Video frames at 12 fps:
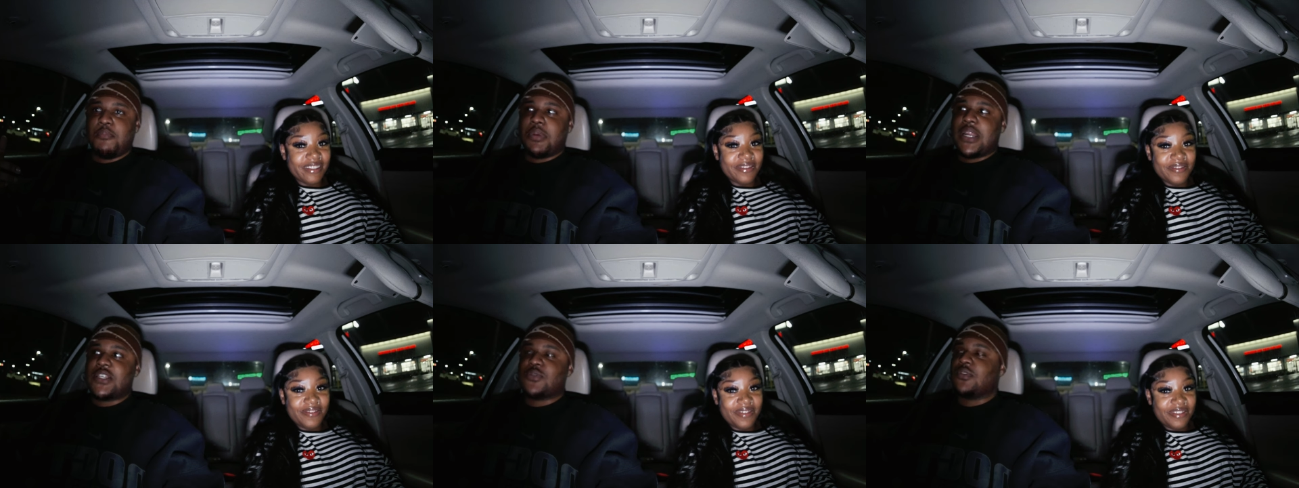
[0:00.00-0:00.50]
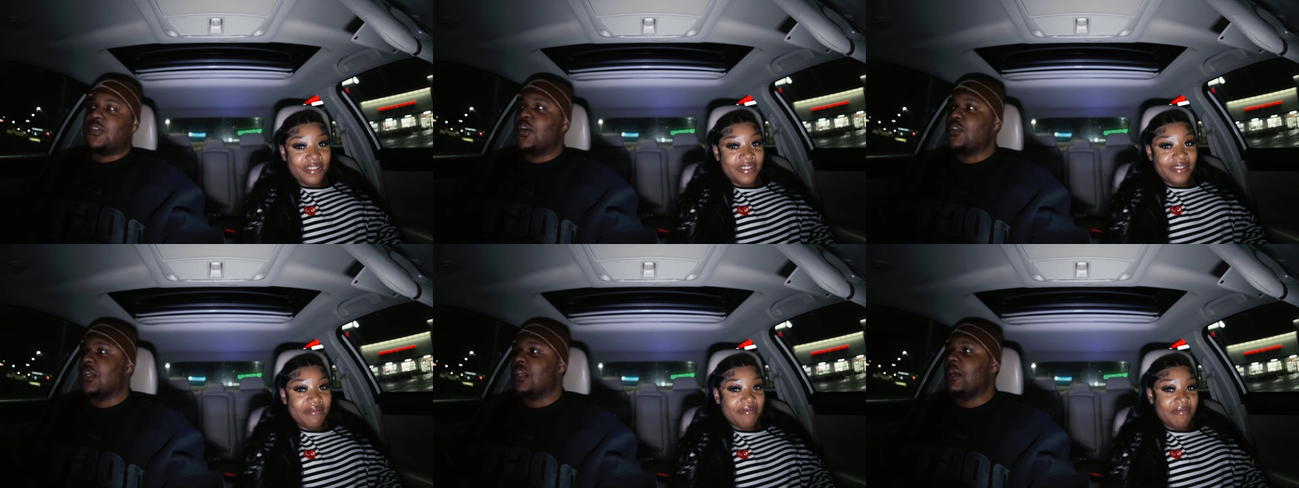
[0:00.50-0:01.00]
Speaker 1: But that's you
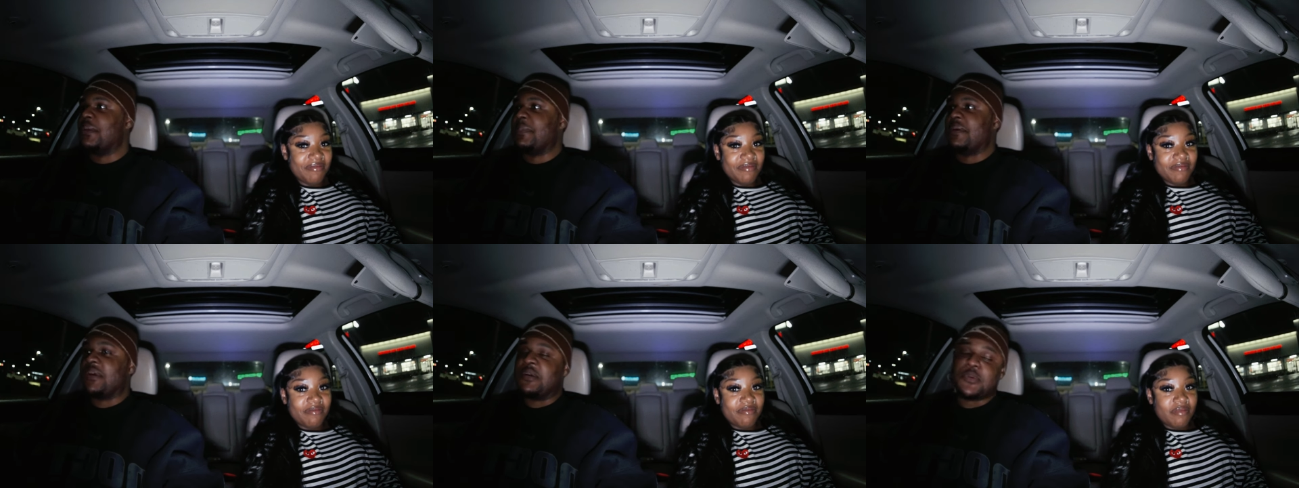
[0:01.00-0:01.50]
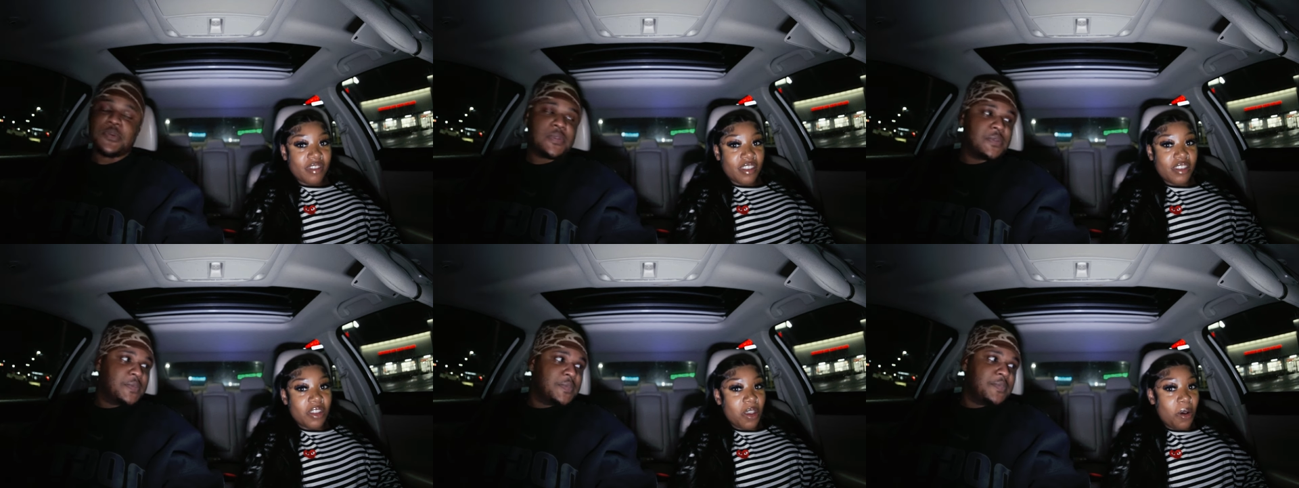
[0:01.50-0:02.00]
go to the club to meet people.
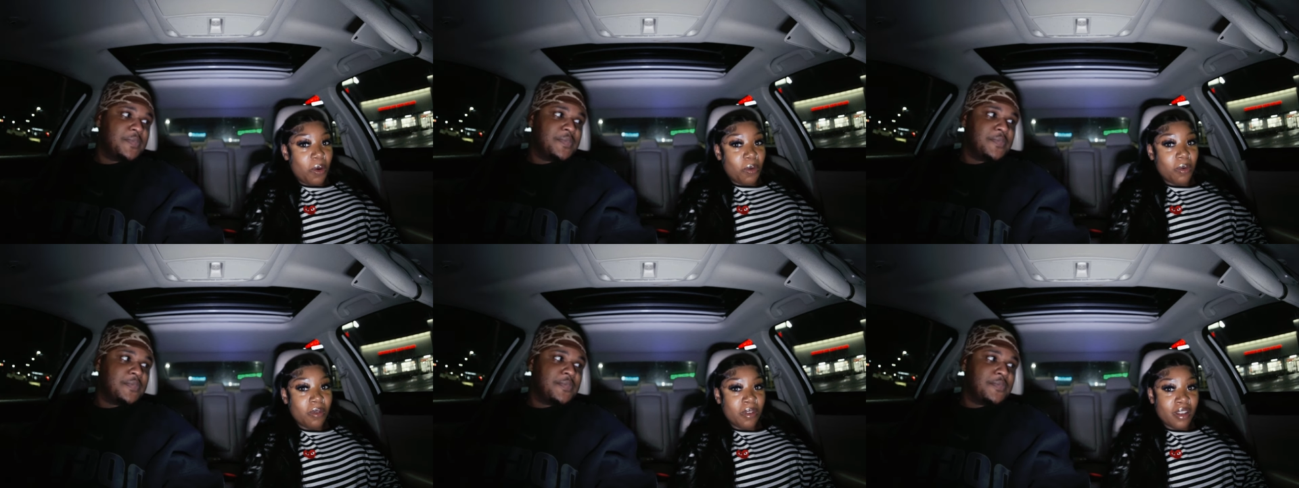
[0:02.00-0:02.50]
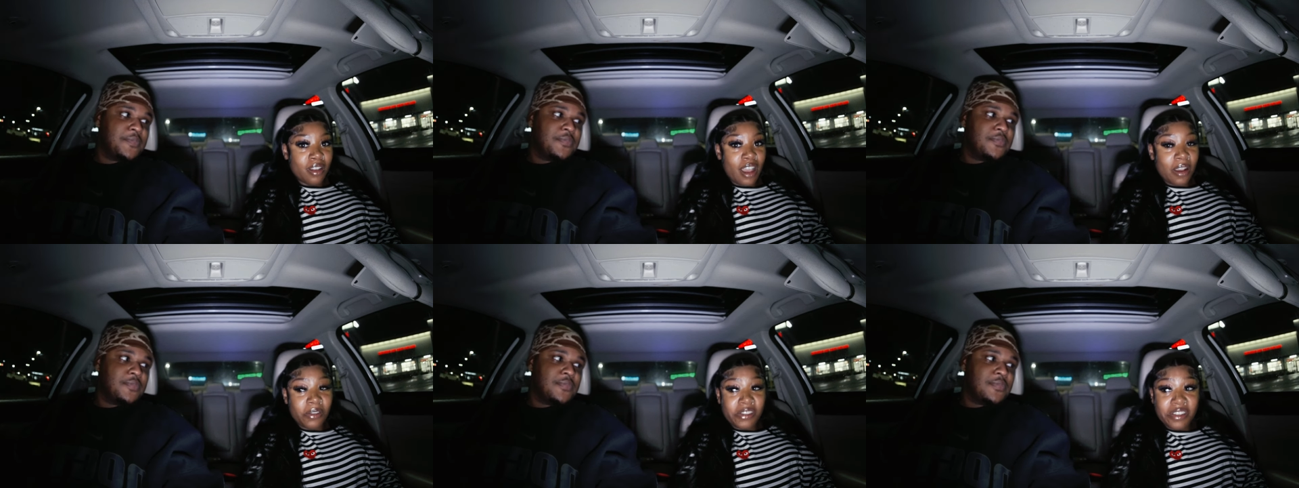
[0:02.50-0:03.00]
Speaker 2: No,
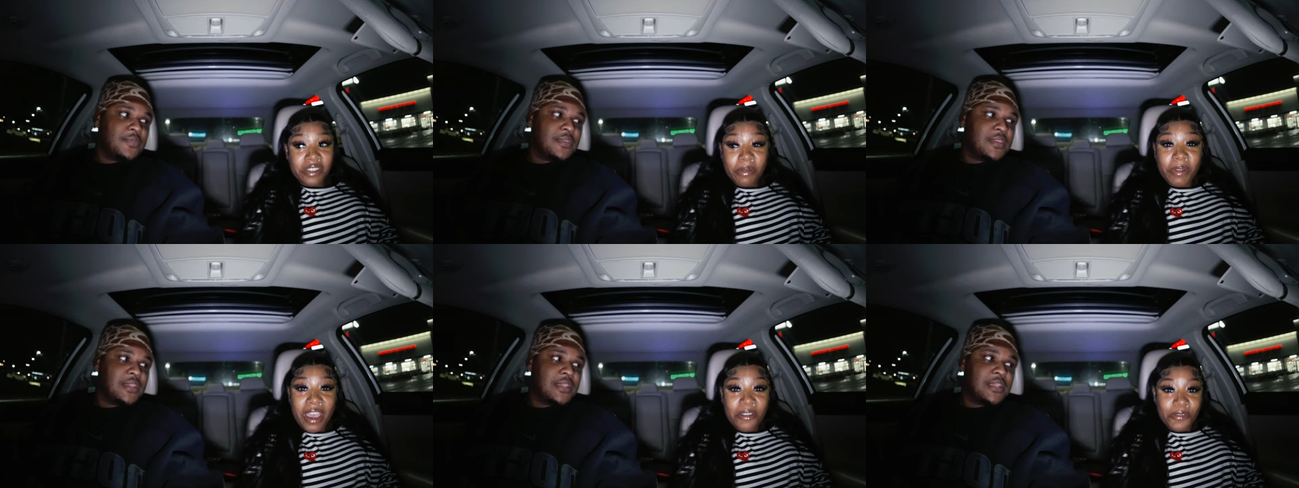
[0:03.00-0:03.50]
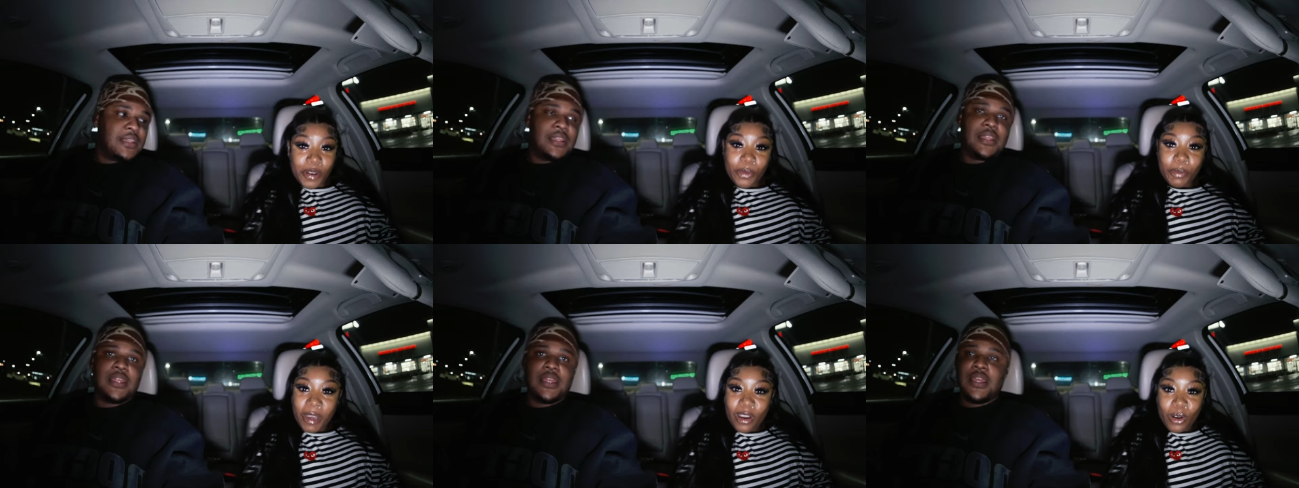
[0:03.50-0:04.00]
I go to the club to have fun
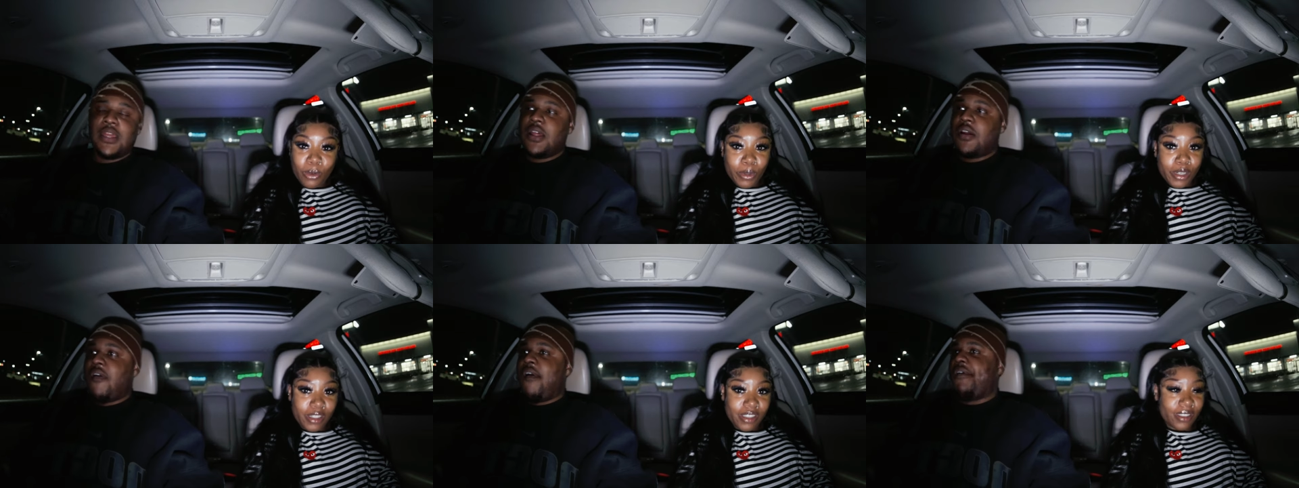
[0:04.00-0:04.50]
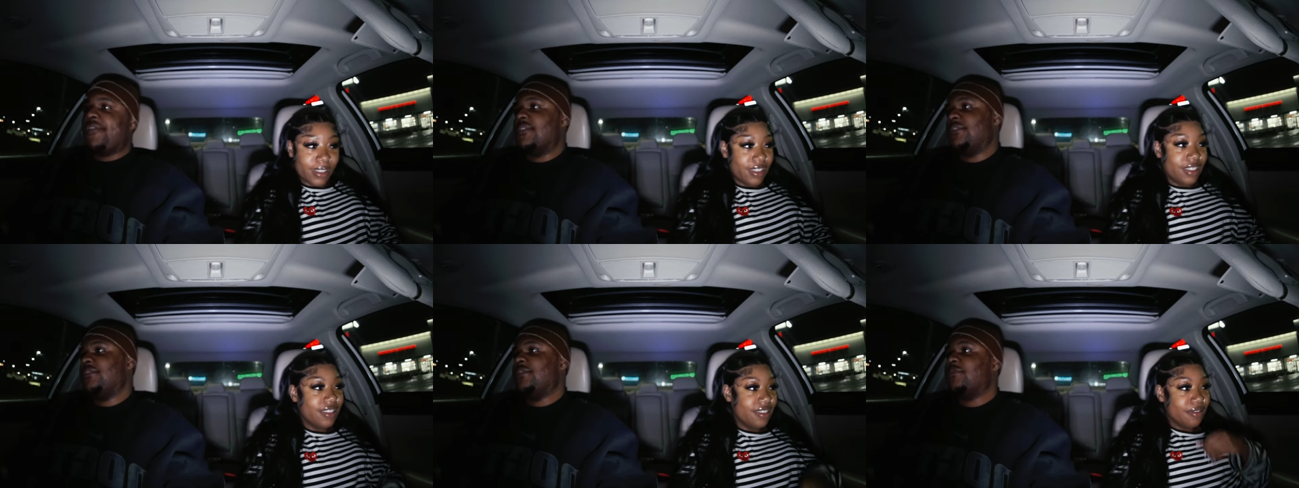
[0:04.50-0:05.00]
with my
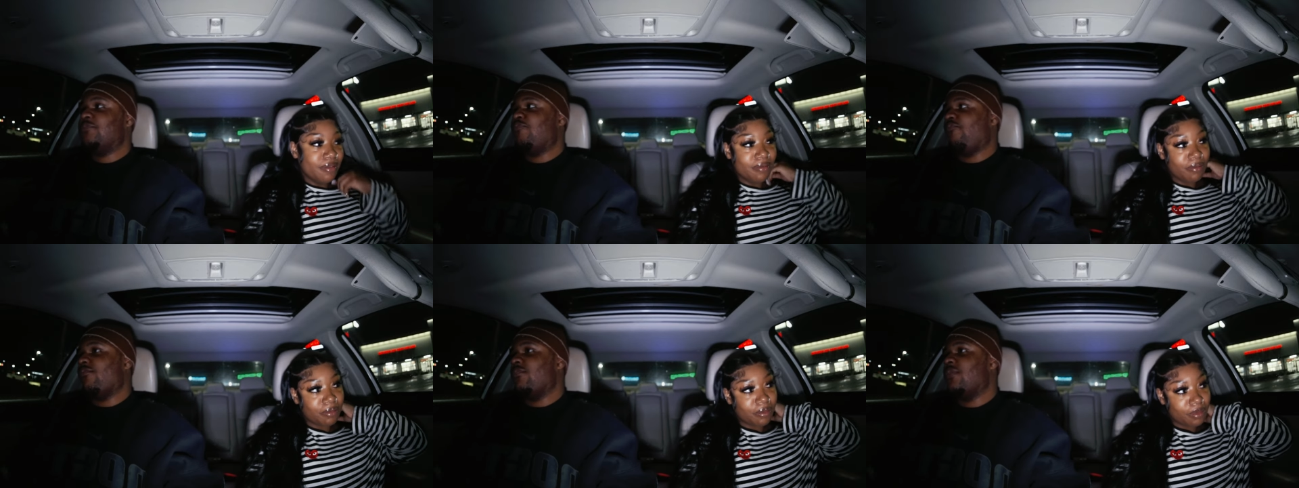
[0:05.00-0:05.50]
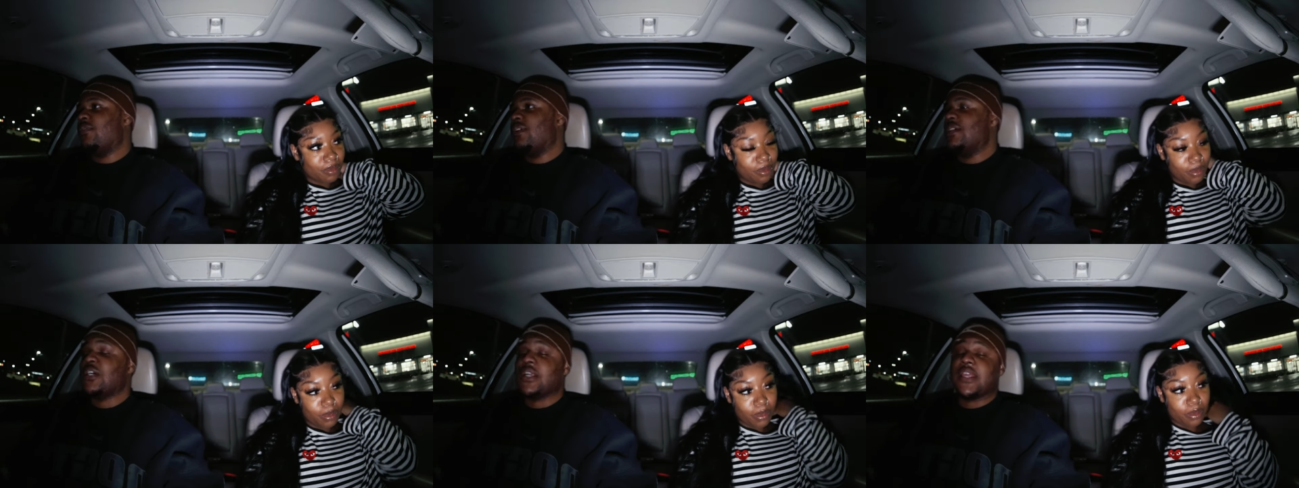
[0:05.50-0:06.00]
homegirls.
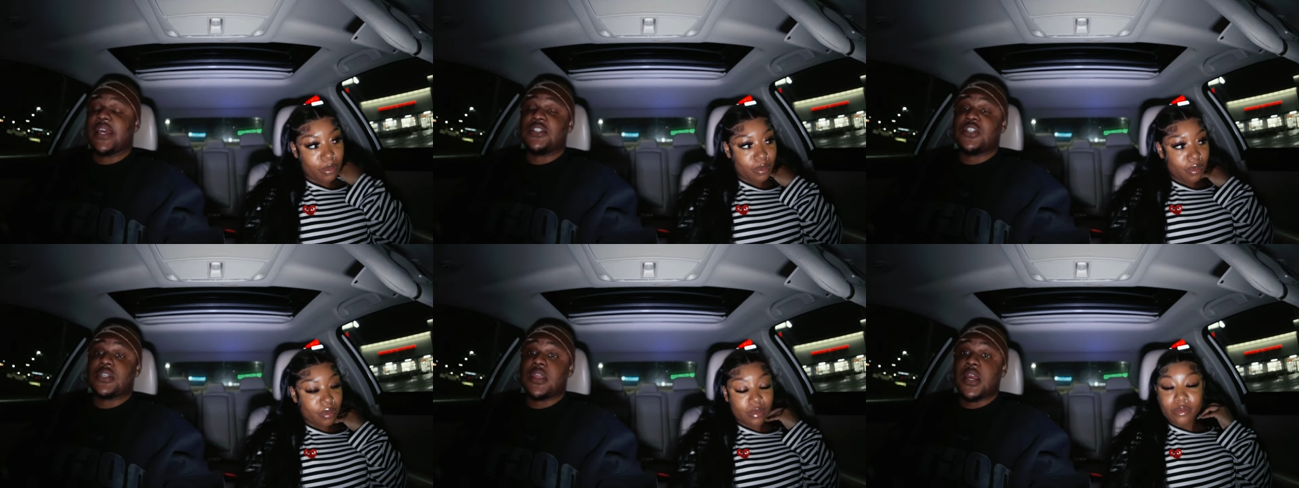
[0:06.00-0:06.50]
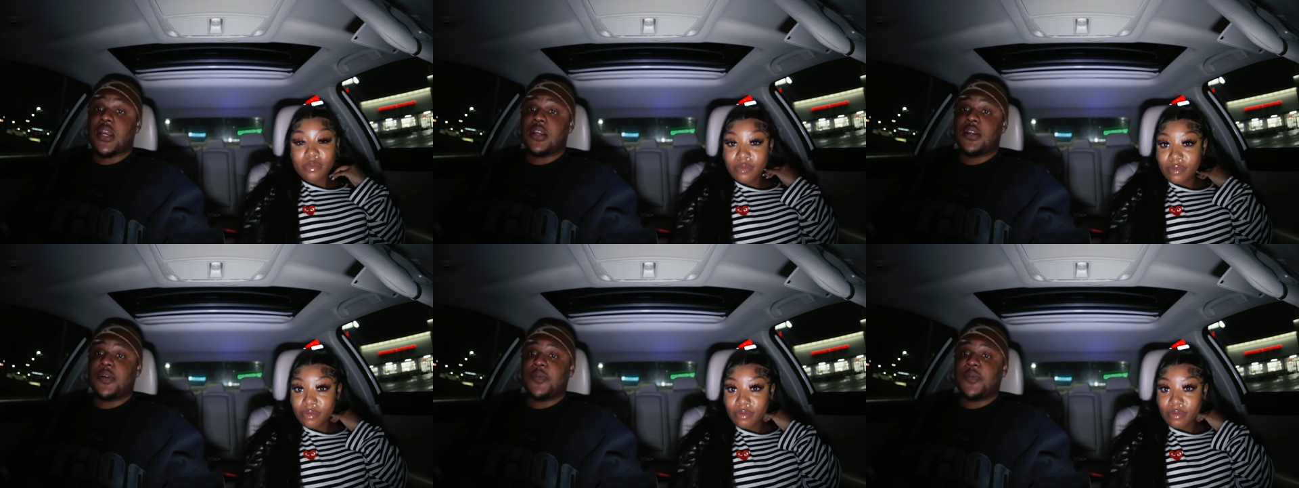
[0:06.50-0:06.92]
Speaker 1: So the niggas just there.